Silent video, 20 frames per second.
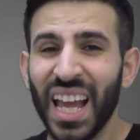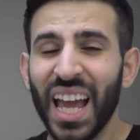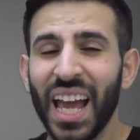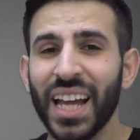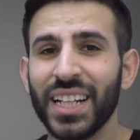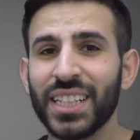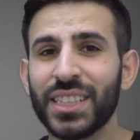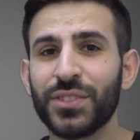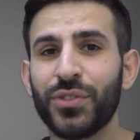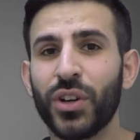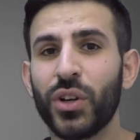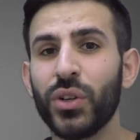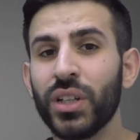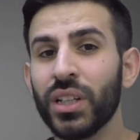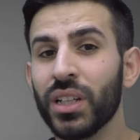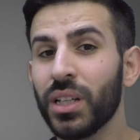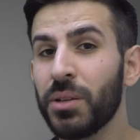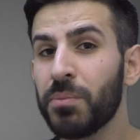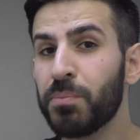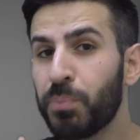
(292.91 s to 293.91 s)
and it's
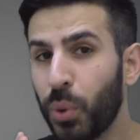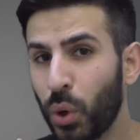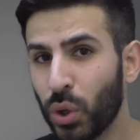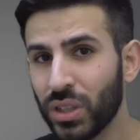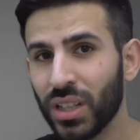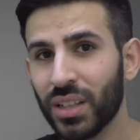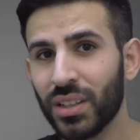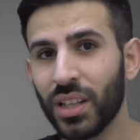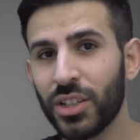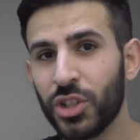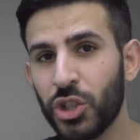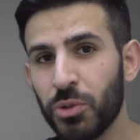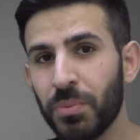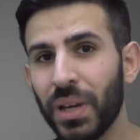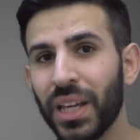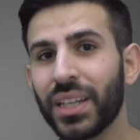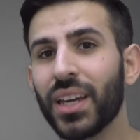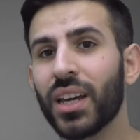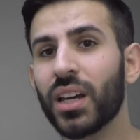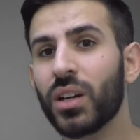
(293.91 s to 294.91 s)
very important that you
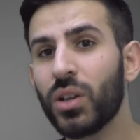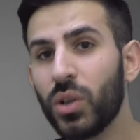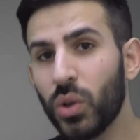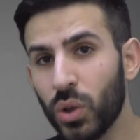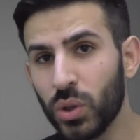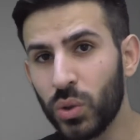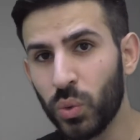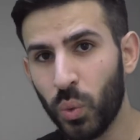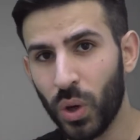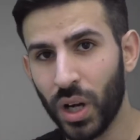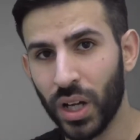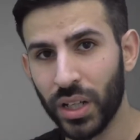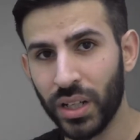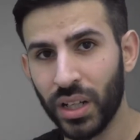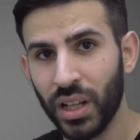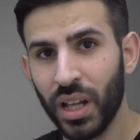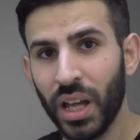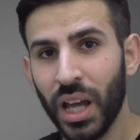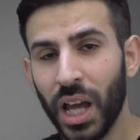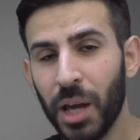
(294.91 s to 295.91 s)
make a good
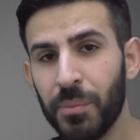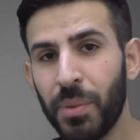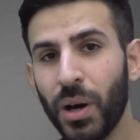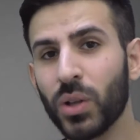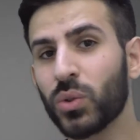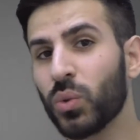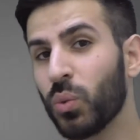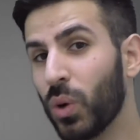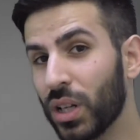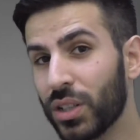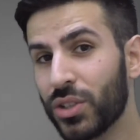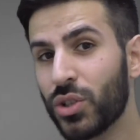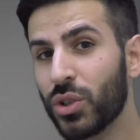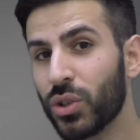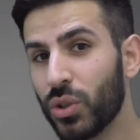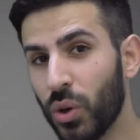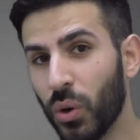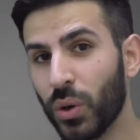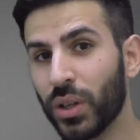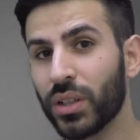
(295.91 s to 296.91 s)
one about what
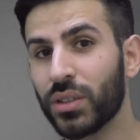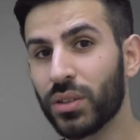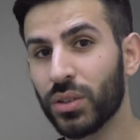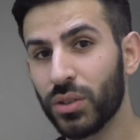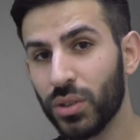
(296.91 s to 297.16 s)
you're going to